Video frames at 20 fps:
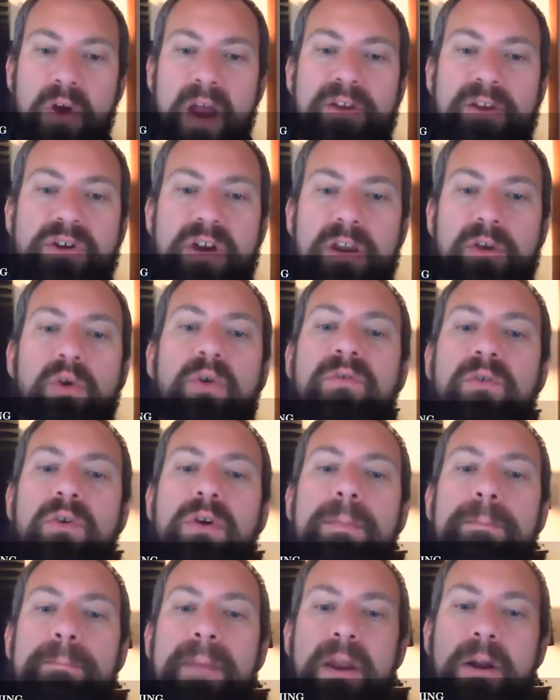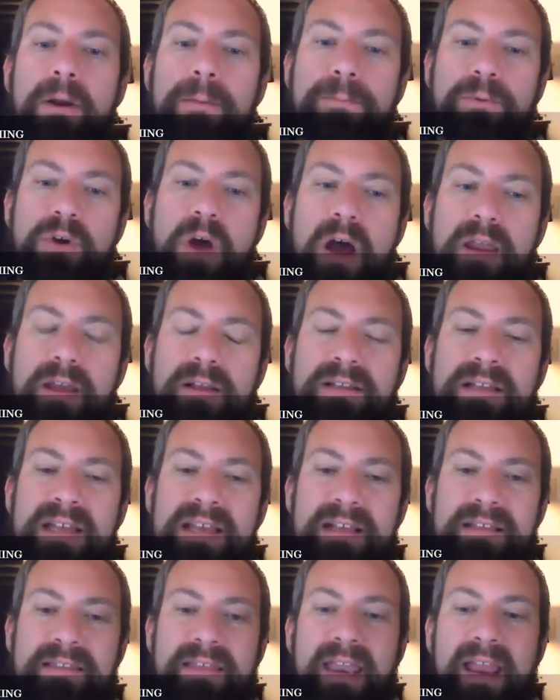I try to go for a better product
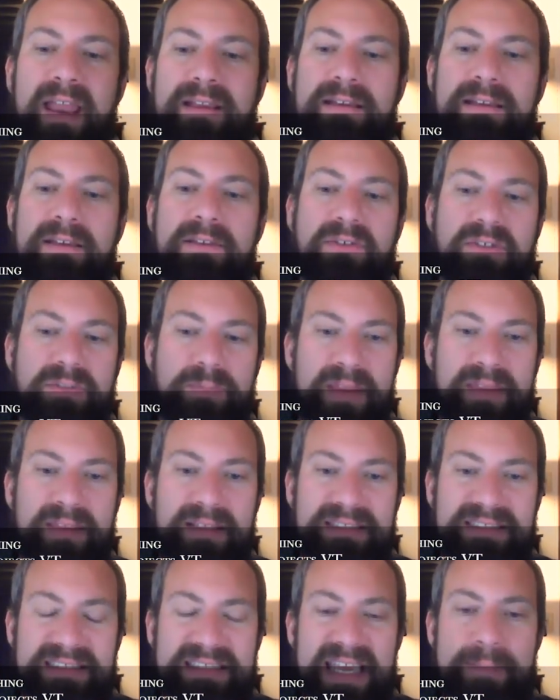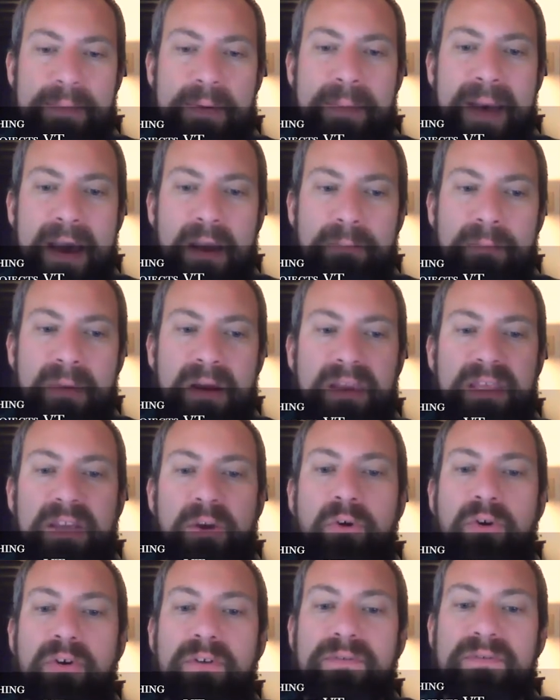that I can either spend the same amount of money
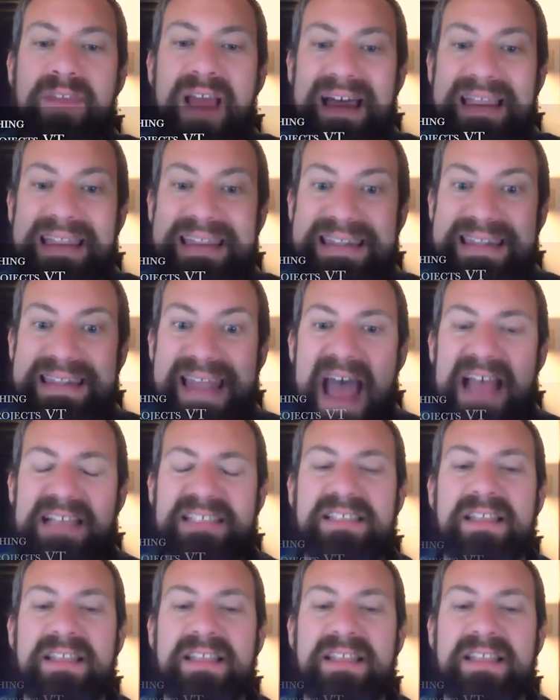or, if not less,